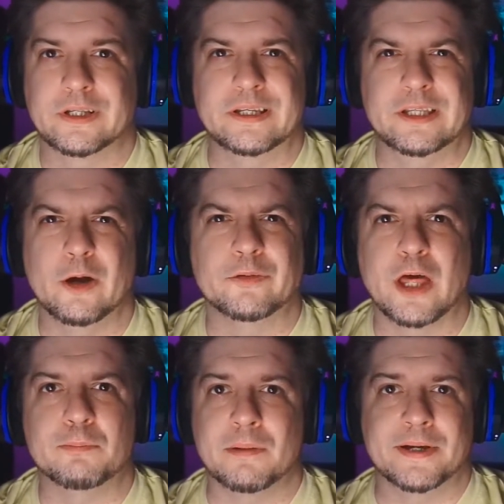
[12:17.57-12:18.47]
getting yelled
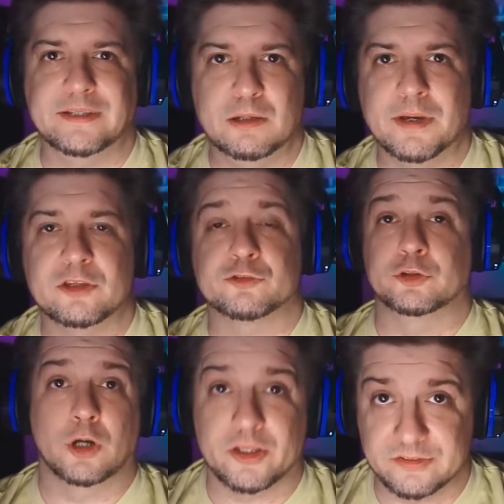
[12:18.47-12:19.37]
at by my teammates for
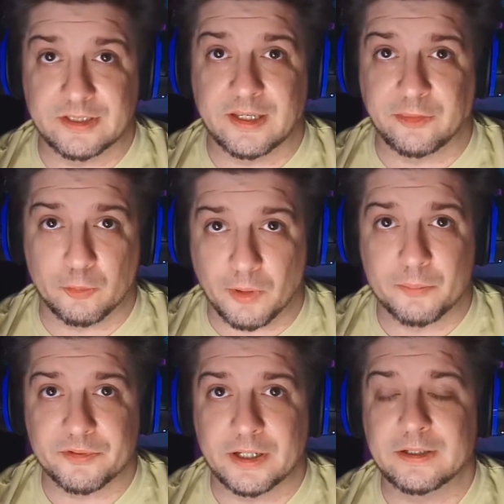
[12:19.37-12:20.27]
not sneaking to the
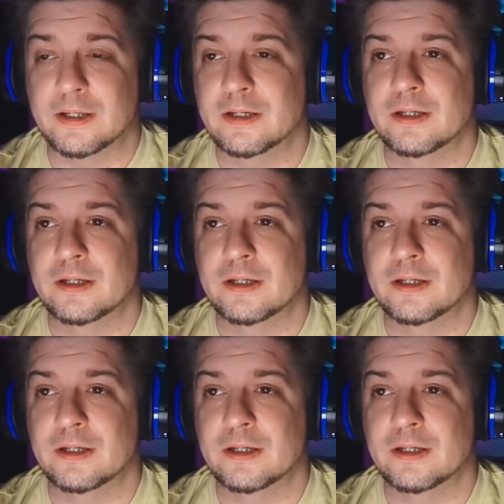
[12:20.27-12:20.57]
bomb site,